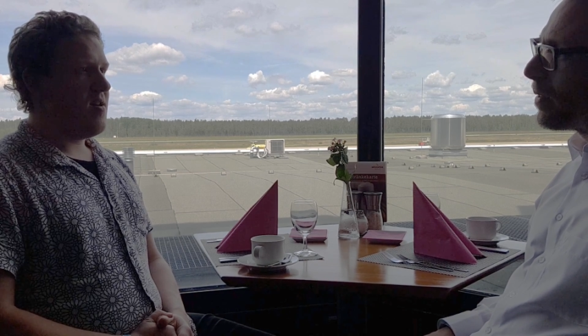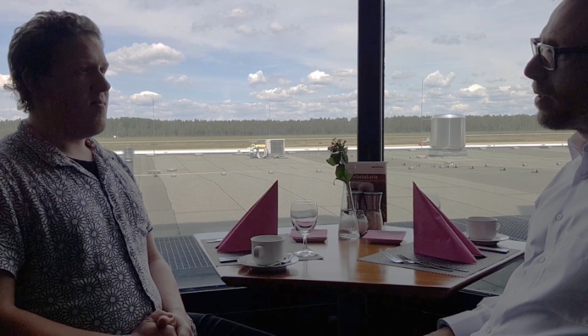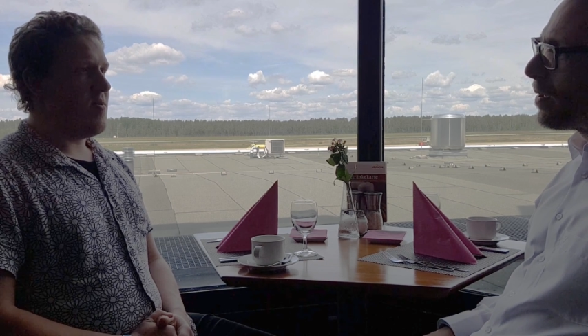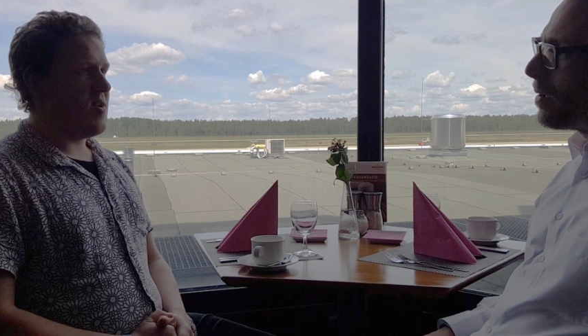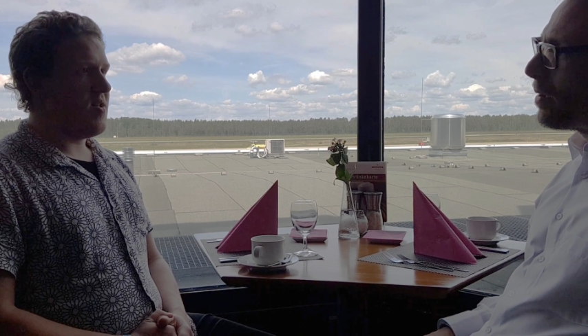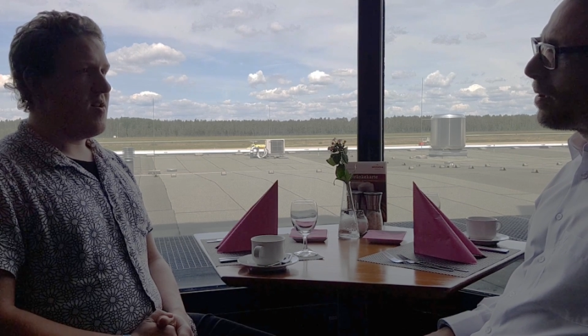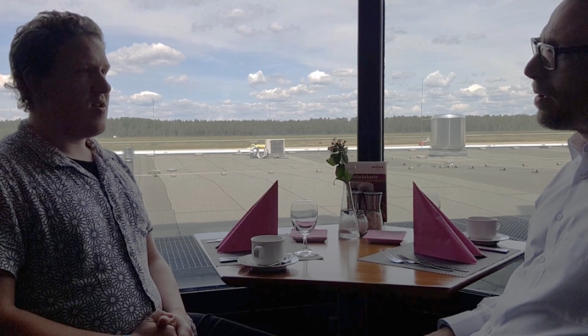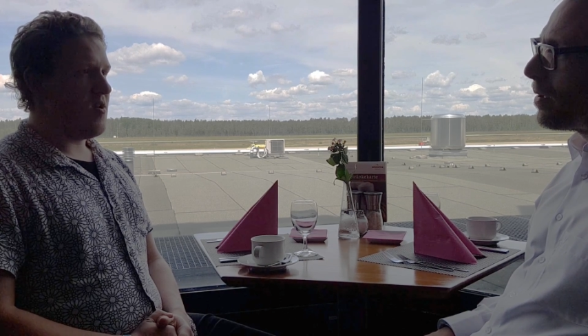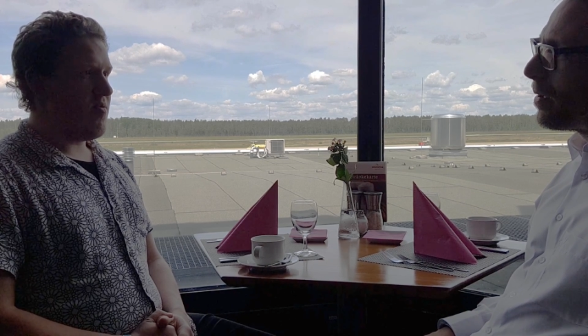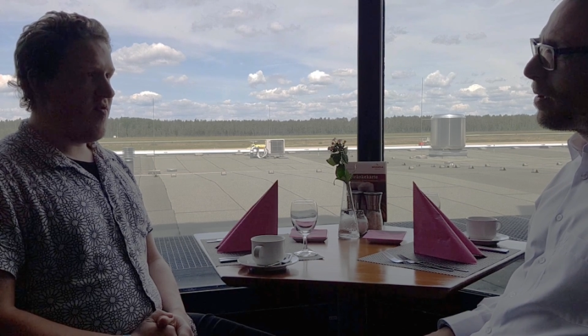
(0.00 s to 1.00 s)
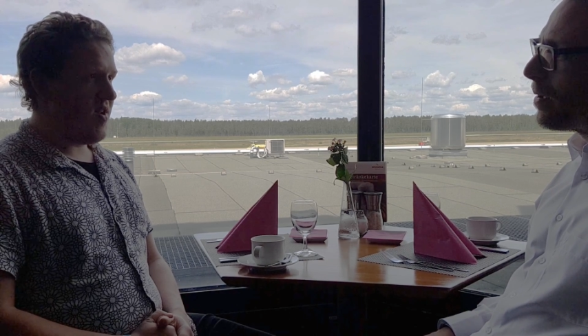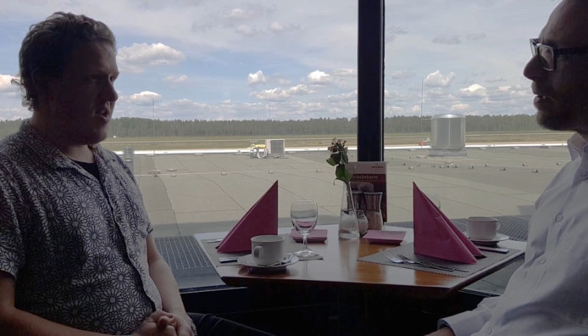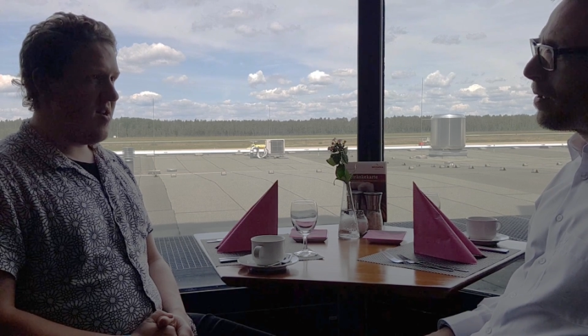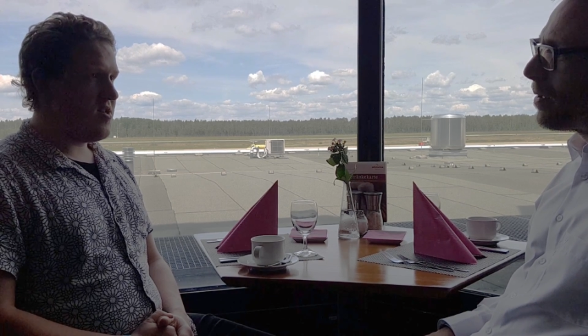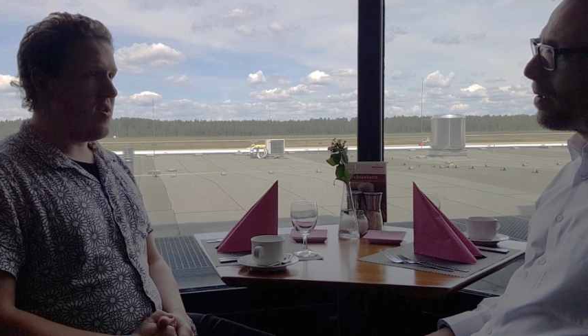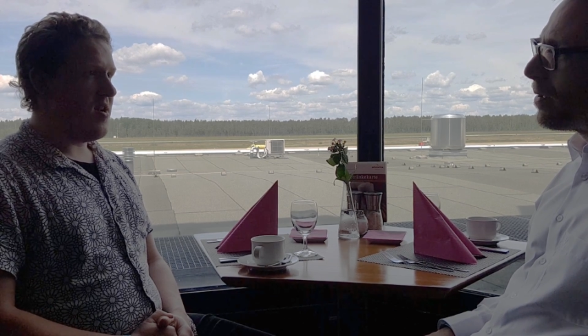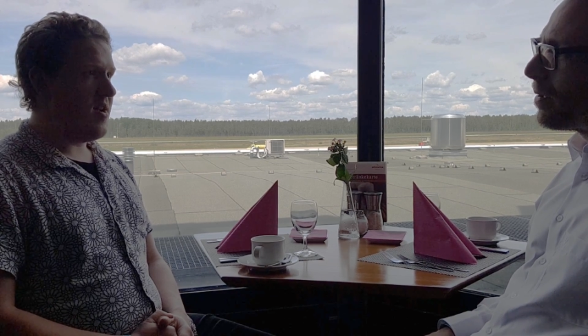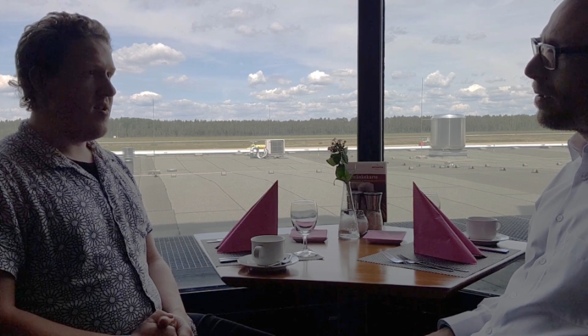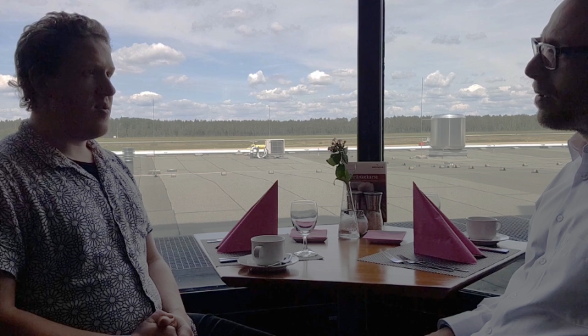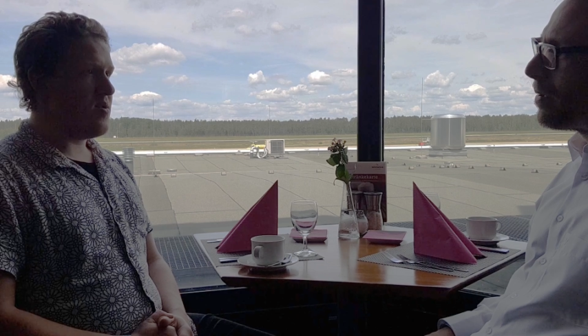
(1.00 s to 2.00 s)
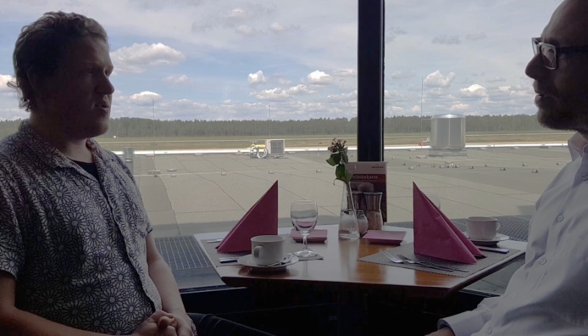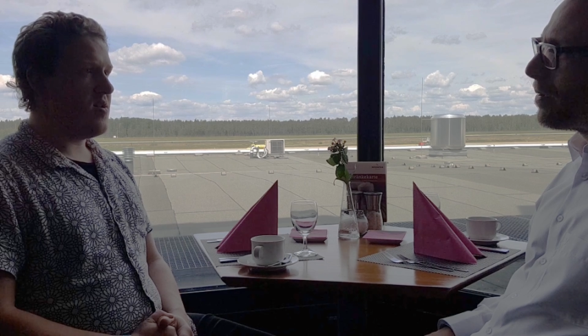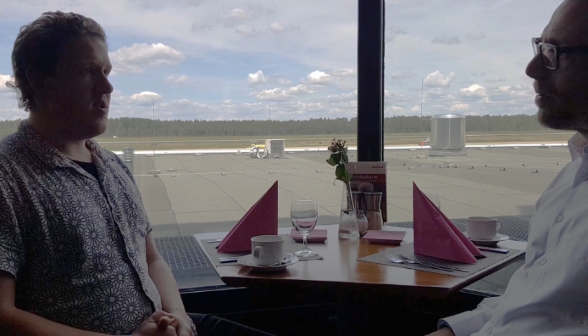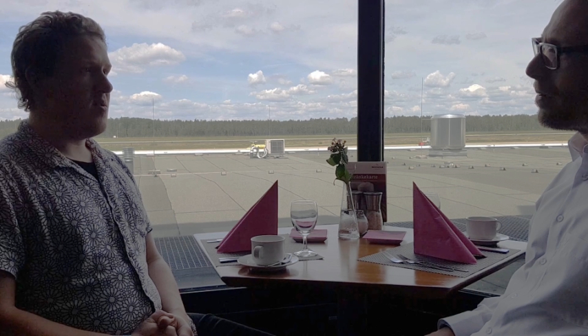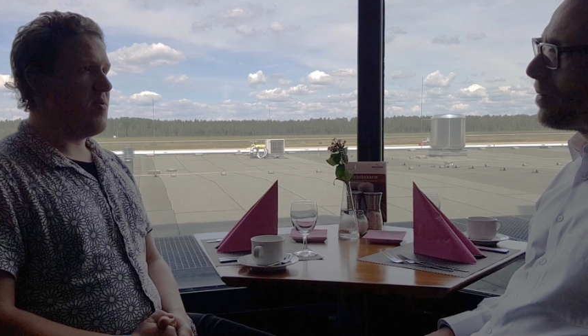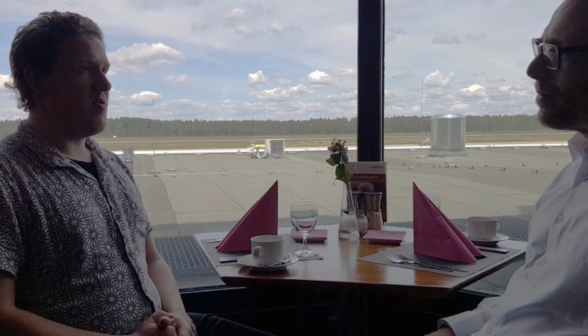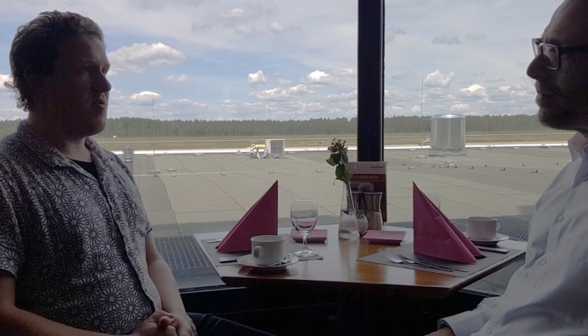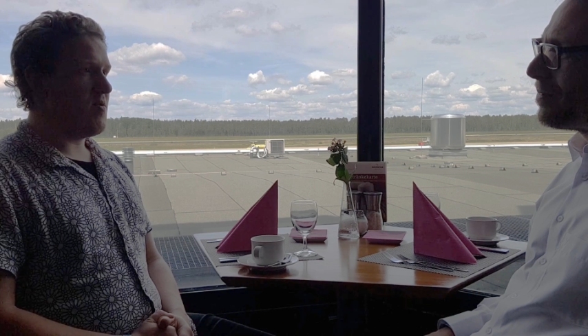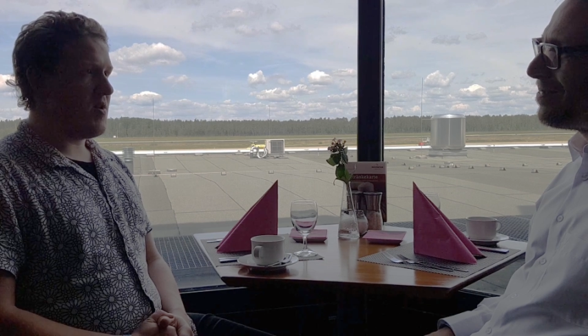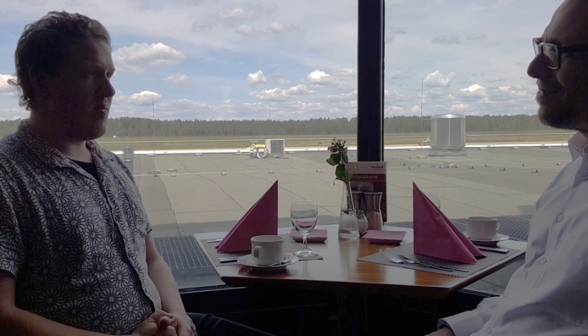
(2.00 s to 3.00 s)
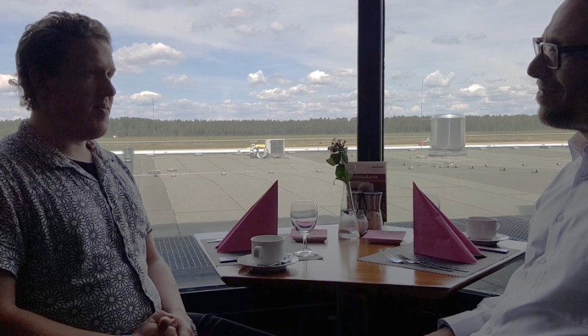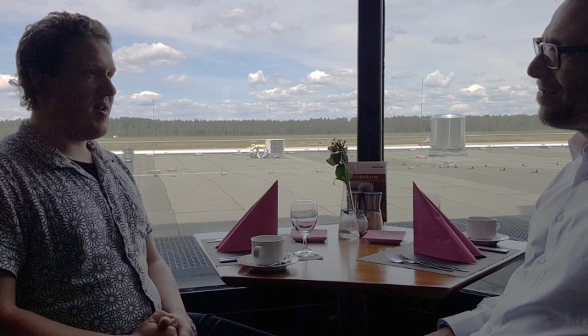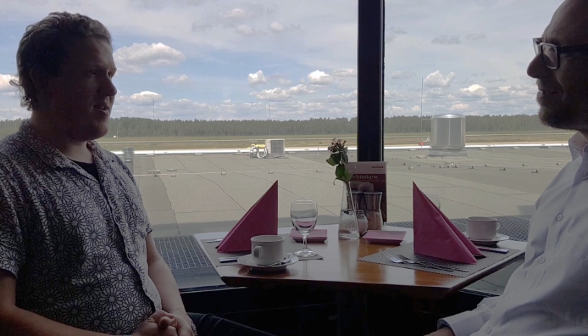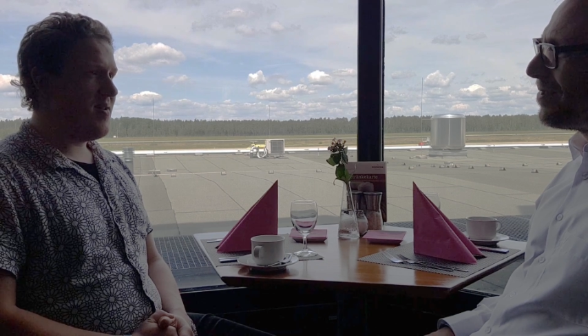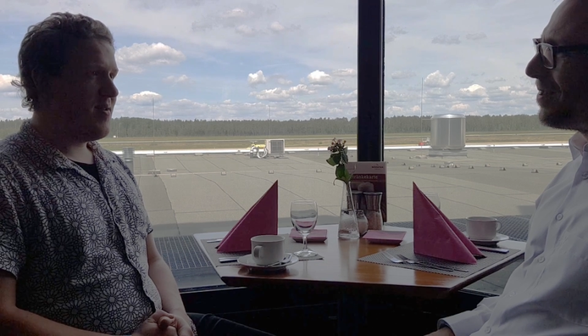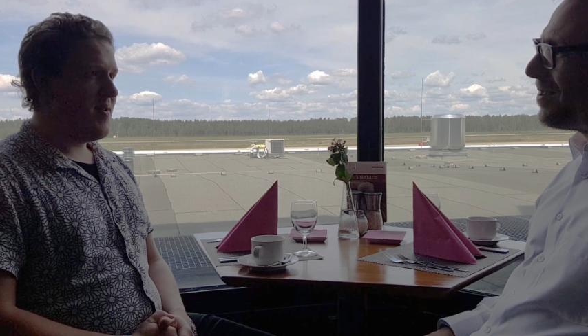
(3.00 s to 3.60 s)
I'm one of the top affiliates and leaders in the Builderall company.